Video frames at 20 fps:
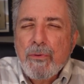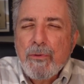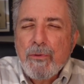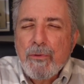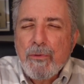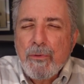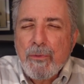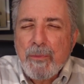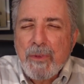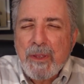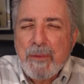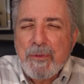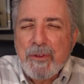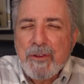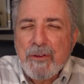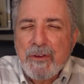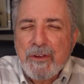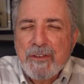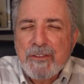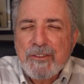Maybe
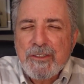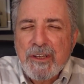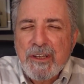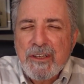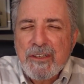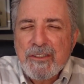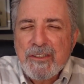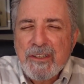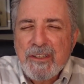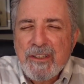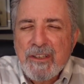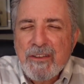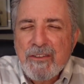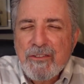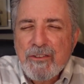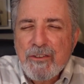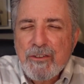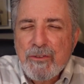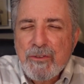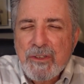you're exchanging as
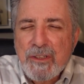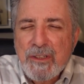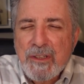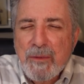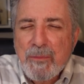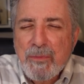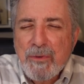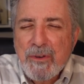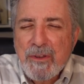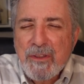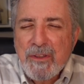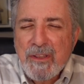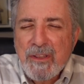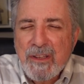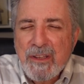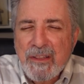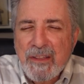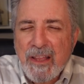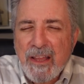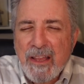you're doing that breathing
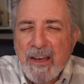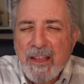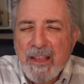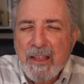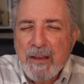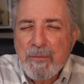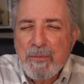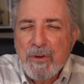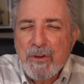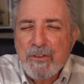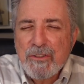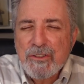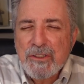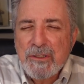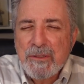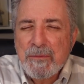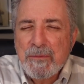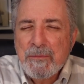and that hand motion.